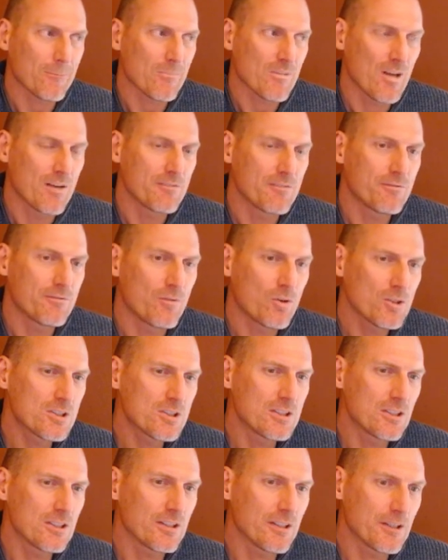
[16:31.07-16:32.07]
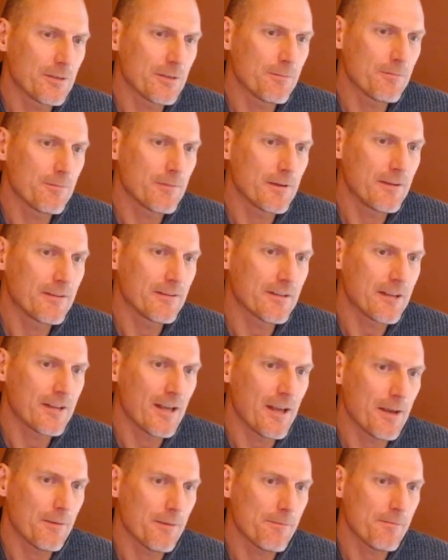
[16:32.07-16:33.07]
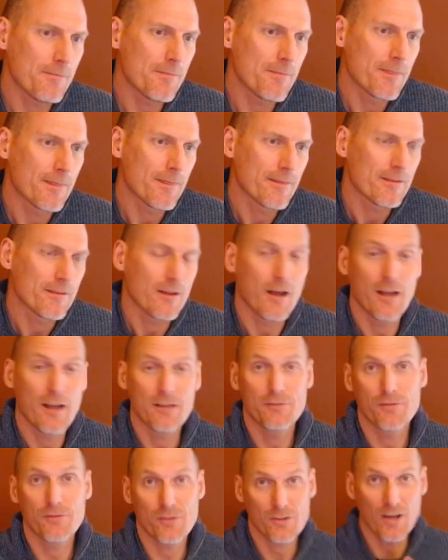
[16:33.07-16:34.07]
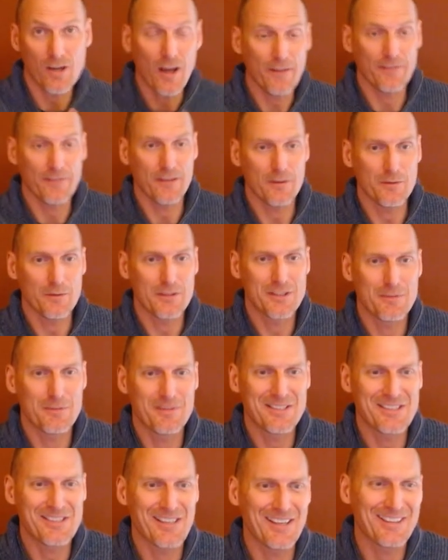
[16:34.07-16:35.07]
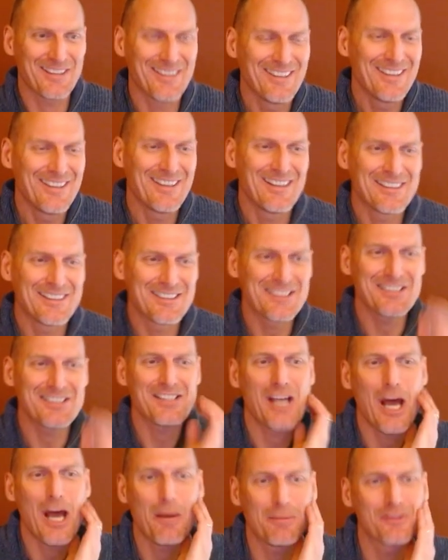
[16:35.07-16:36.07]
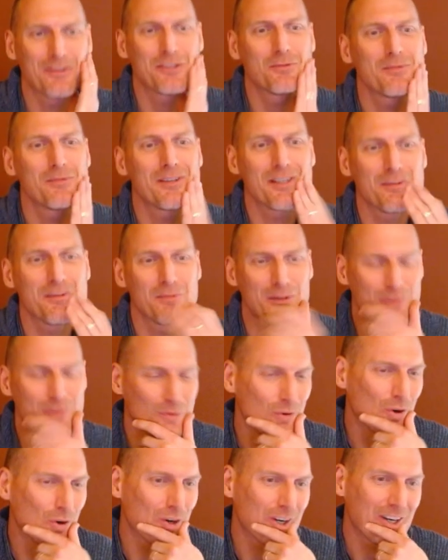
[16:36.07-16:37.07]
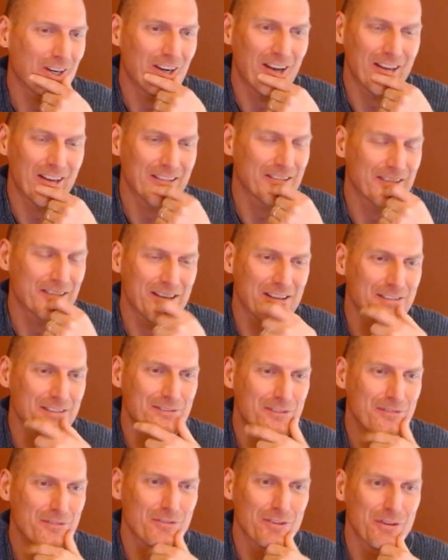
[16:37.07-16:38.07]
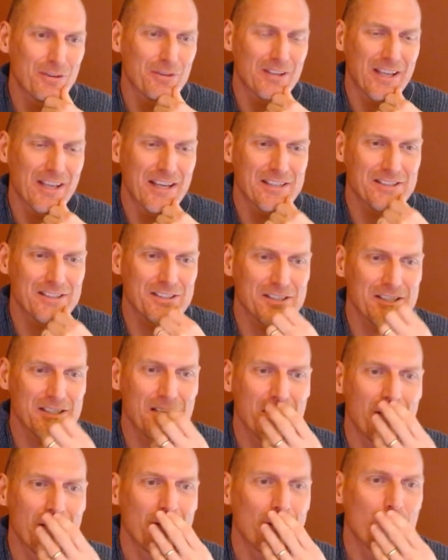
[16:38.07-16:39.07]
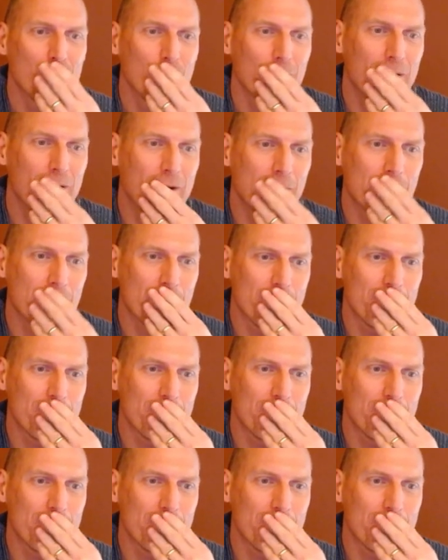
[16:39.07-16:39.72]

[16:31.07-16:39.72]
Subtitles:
Unfortunately, in the game, I had forgotten that it was a mistake. And this has happened to me before. I can think of a few occasions where,